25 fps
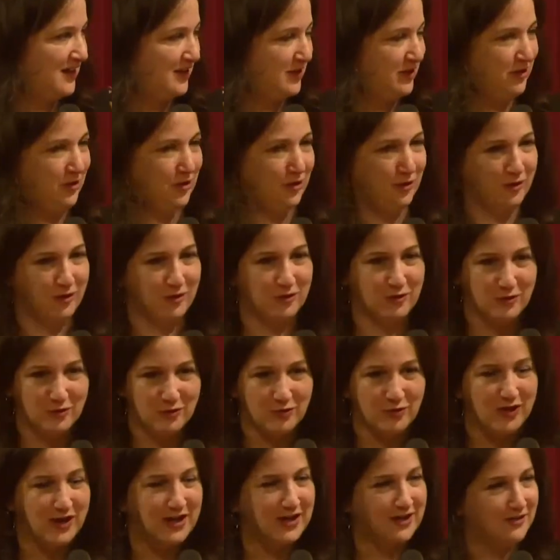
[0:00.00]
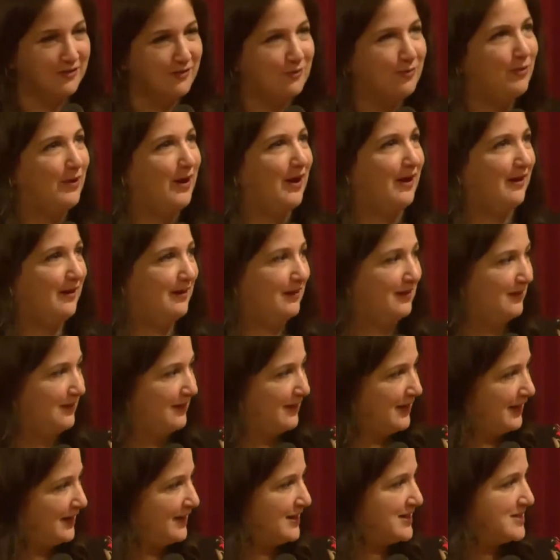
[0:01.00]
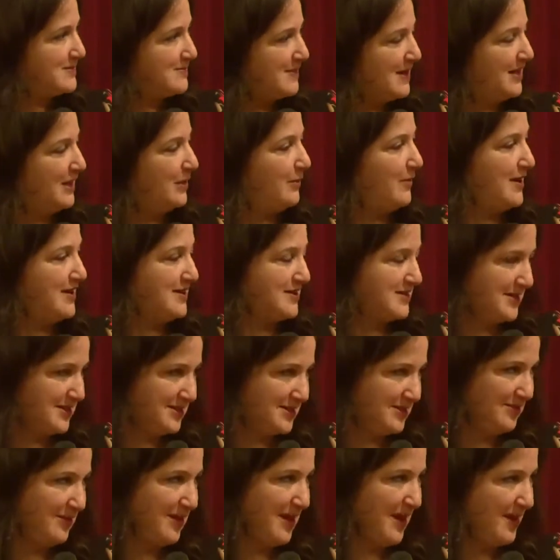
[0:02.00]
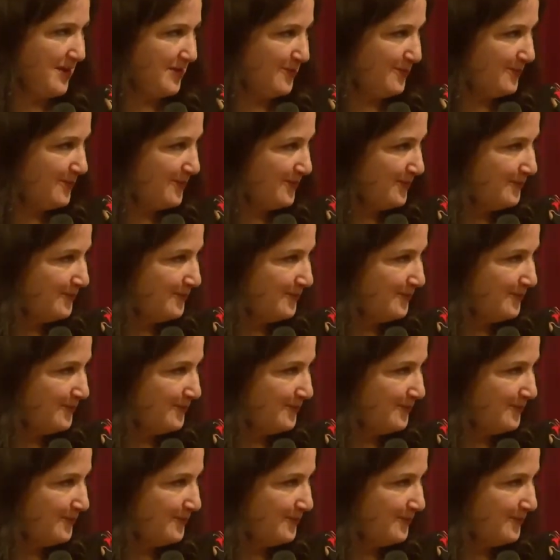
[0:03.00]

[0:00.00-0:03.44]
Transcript: your creative well in as many ways as you can.